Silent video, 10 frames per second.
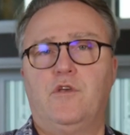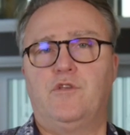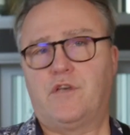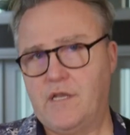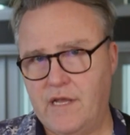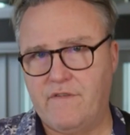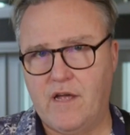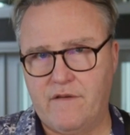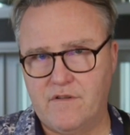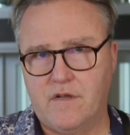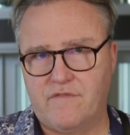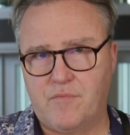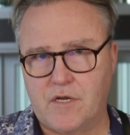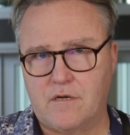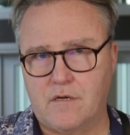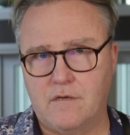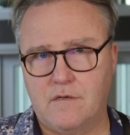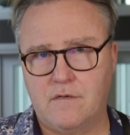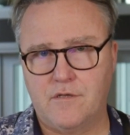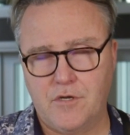You can never have enough butter.
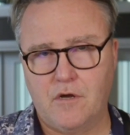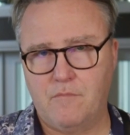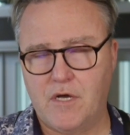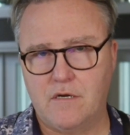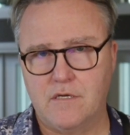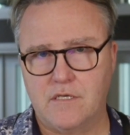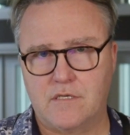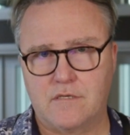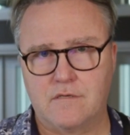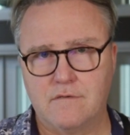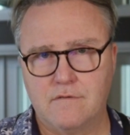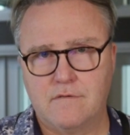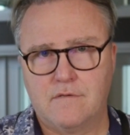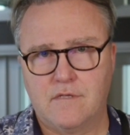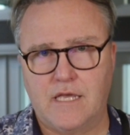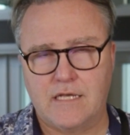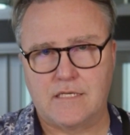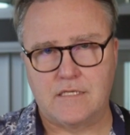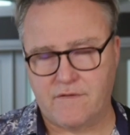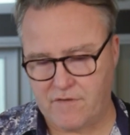You know, butter is the
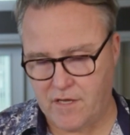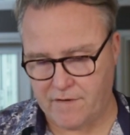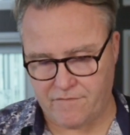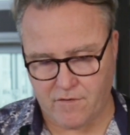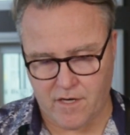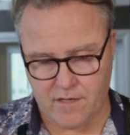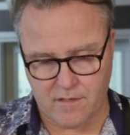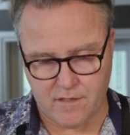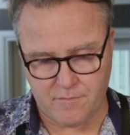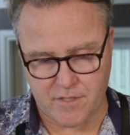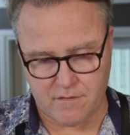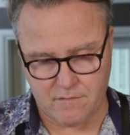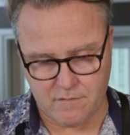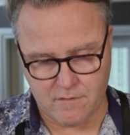essence of life, right? I mean,